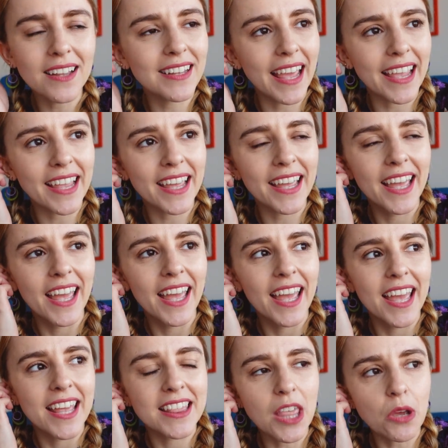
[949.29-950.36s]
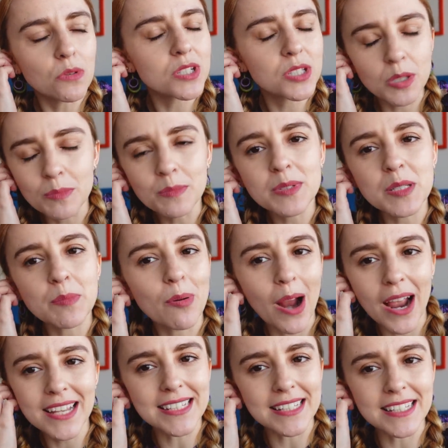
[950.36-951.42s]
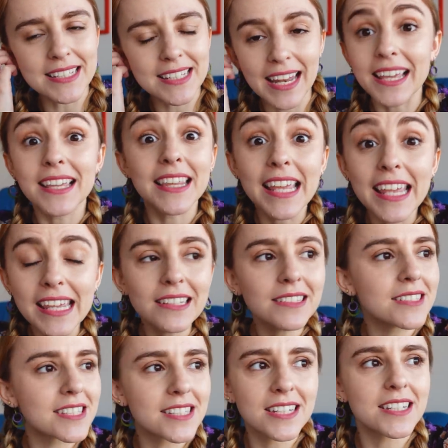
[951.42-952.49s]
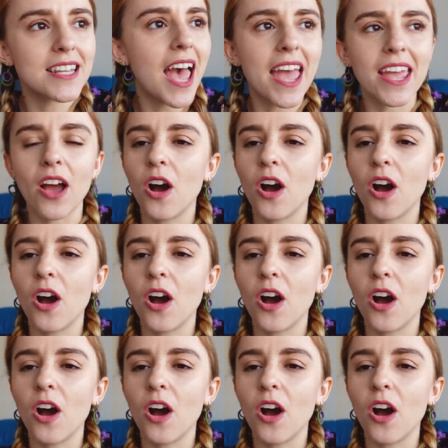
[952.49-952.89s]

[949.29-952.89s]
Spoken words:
Like there were some surprises, like the heels today.